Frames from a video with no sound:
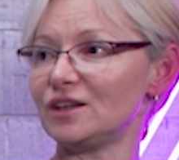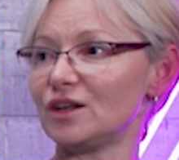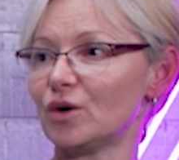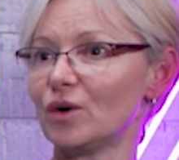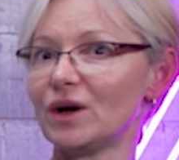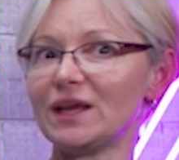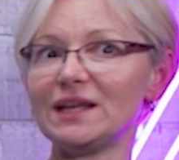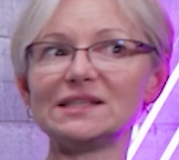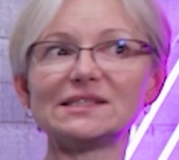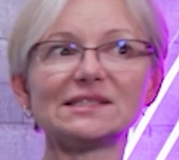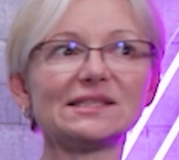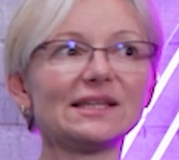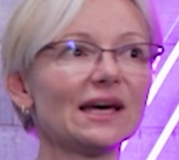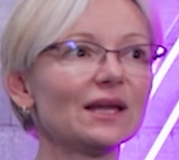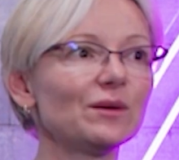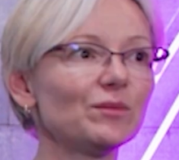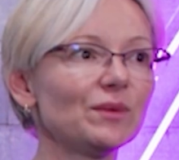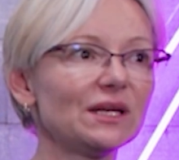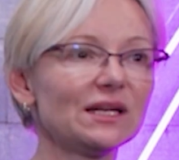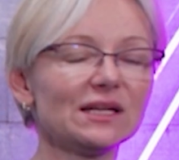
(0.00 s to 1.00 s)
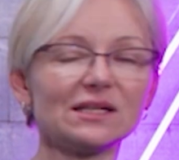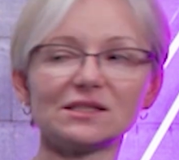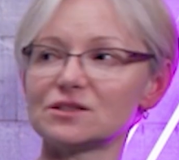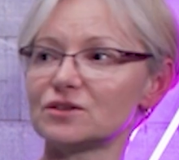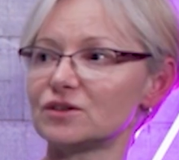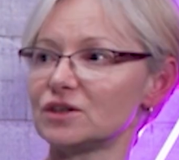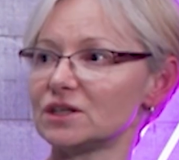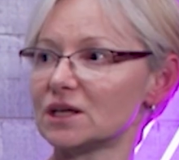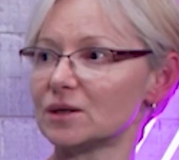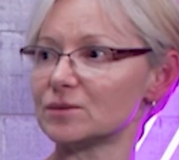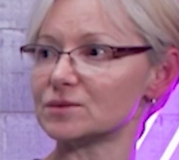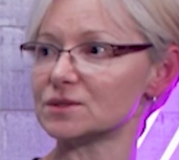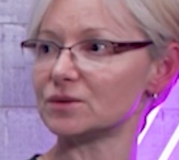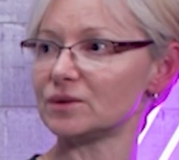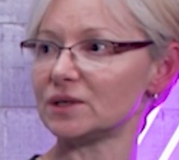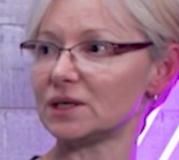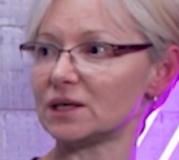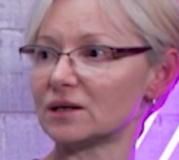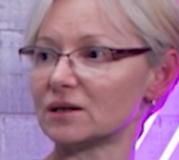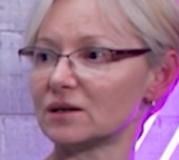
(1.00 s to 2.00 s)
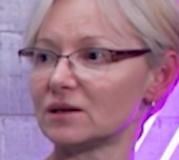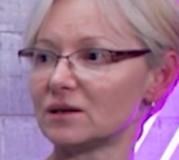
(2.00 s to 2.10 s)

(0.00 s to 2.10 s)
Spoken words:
And it's 10 minutes 3 times a week.